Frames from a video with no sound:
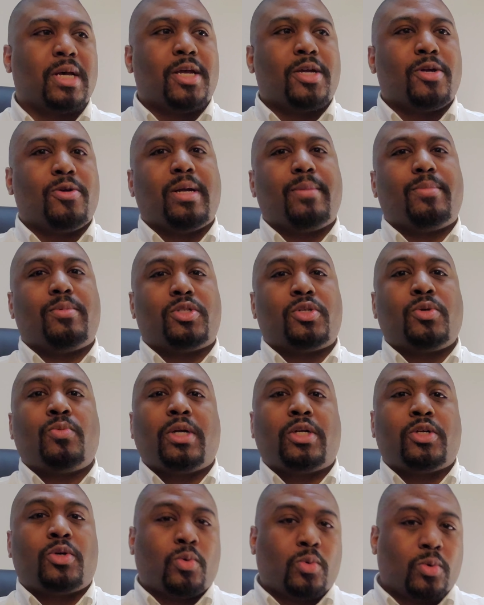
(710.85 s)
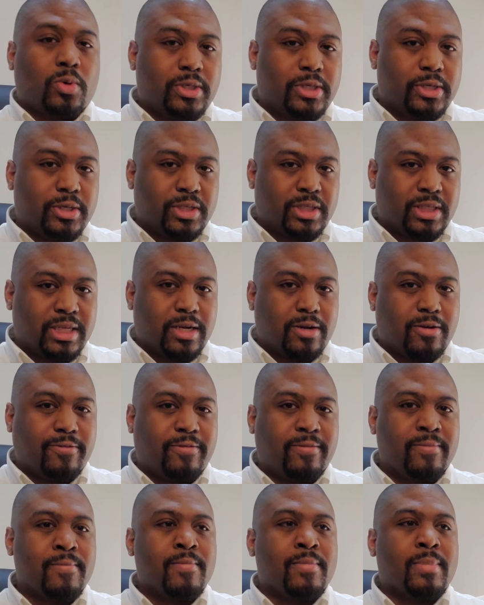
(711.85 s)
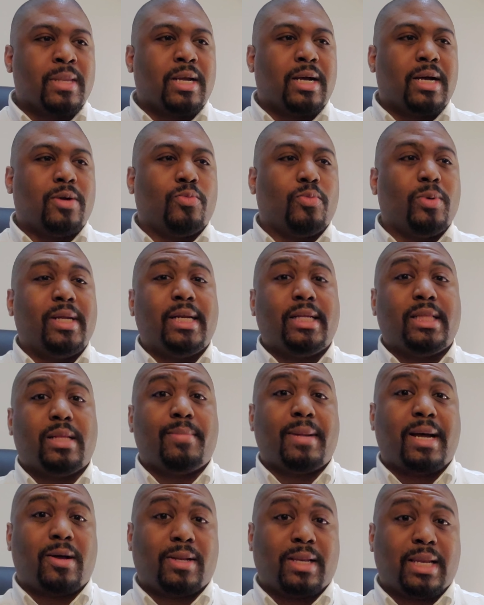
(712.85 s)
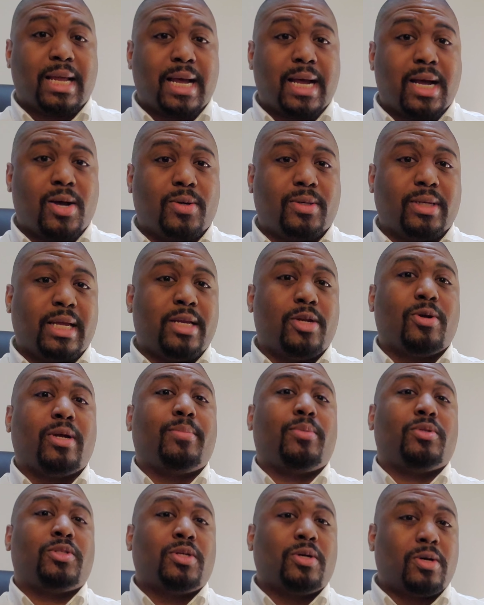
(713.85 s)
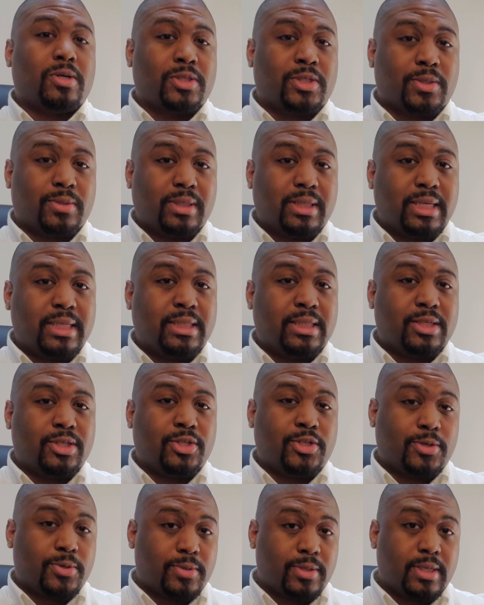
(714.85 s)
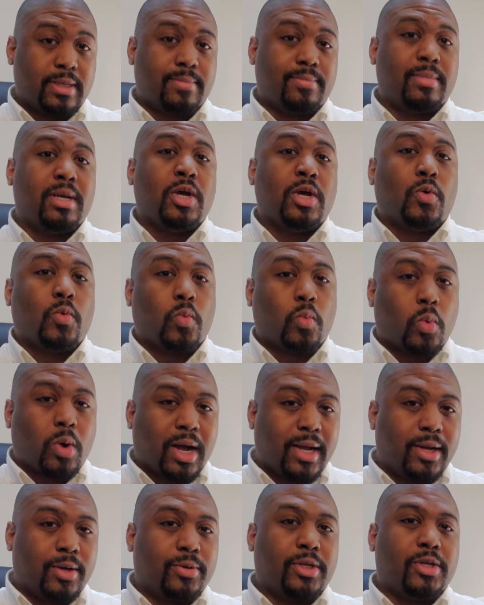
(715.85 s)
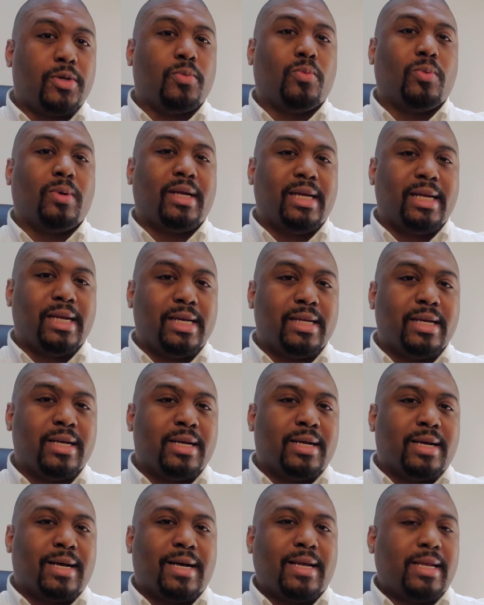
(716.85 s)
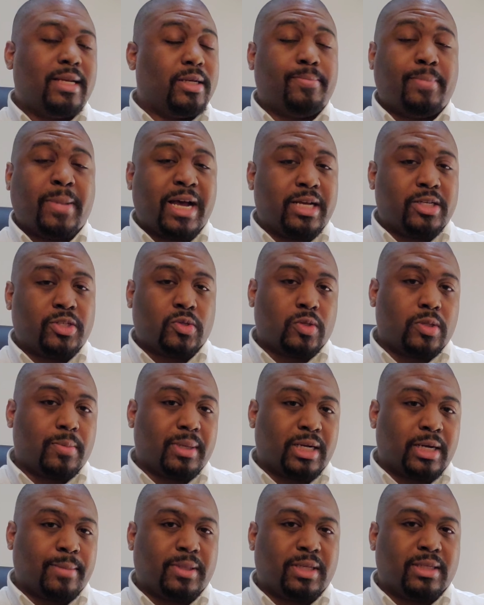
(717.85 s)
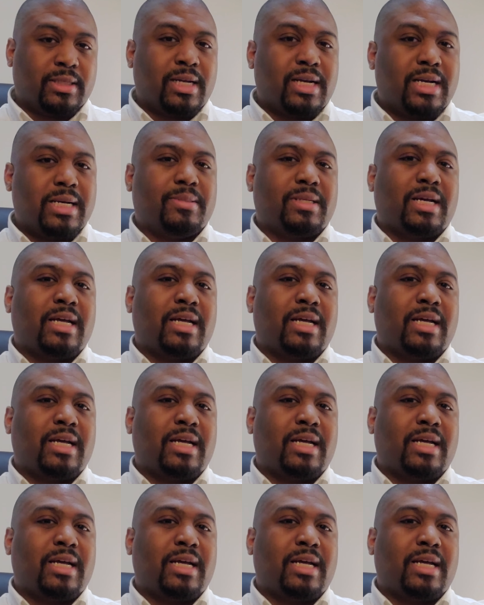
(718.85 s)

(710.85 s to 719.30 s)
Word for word: You're able to record yourself uh, reading them out loud, and you're able to also listen to them while you read uh, passed over them a couple of times.